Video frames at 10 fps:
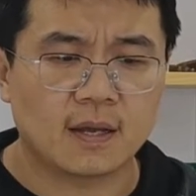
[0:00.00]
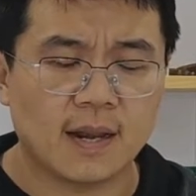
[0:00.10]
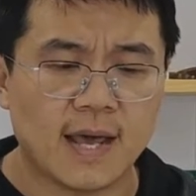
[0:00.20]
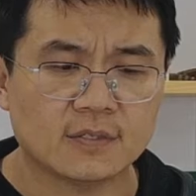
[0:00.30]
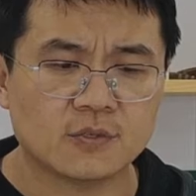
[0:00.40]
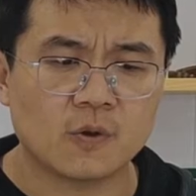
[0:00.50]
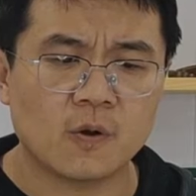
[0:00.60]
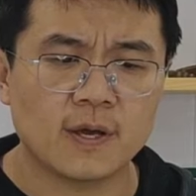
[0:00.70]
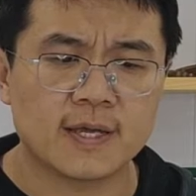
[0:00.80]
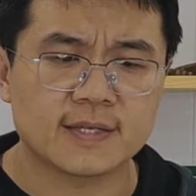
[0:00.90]

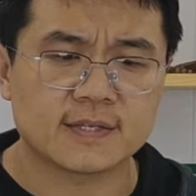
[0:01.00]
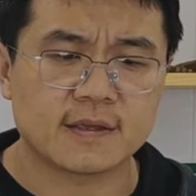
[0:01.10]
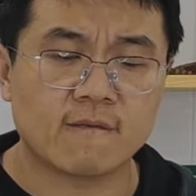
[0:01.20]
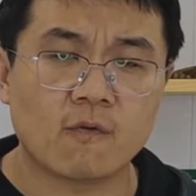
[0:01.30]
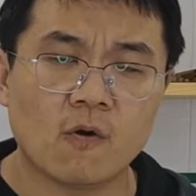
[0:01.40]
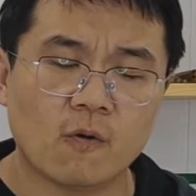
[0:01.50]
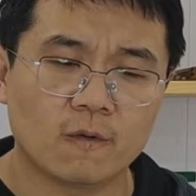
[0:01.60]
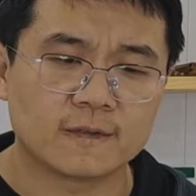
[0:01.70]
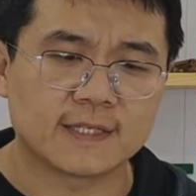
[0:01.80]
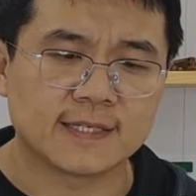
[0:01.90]
Cholesterol is
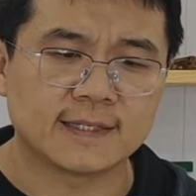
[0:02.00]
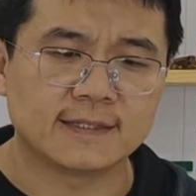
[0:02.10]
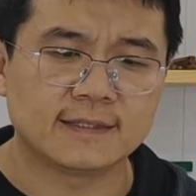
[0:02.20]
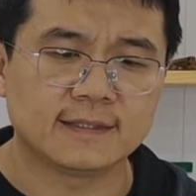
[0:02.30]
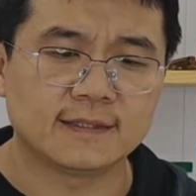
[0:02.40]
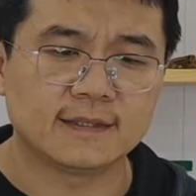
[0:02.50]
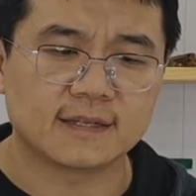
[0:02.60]
involved in